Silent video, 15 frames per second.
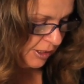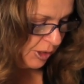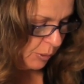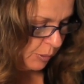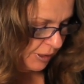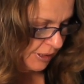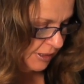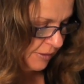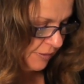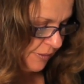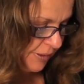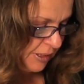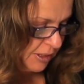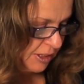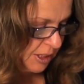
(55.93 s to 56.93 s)
You want it to
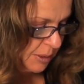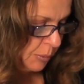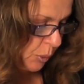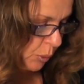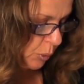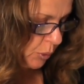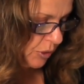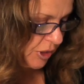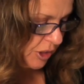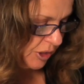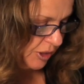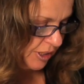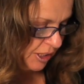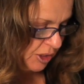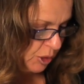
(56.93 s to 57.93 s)
feel smooth to
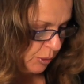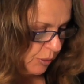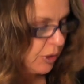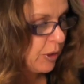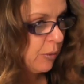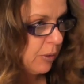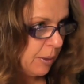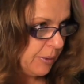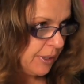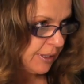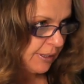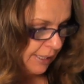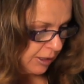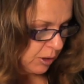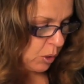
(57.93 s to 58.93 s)
your touch when you rub
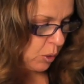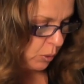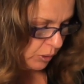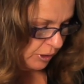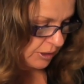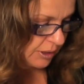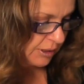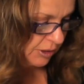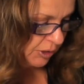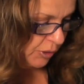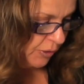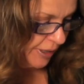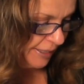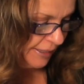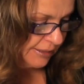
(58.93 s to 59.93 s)
it, not coarse
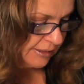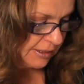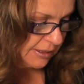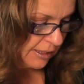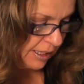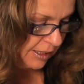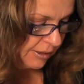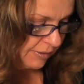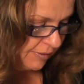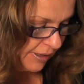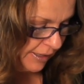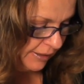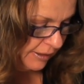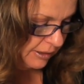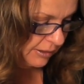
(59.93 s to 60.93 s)
grains on the
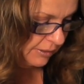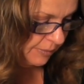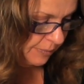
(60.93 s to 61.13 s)
file.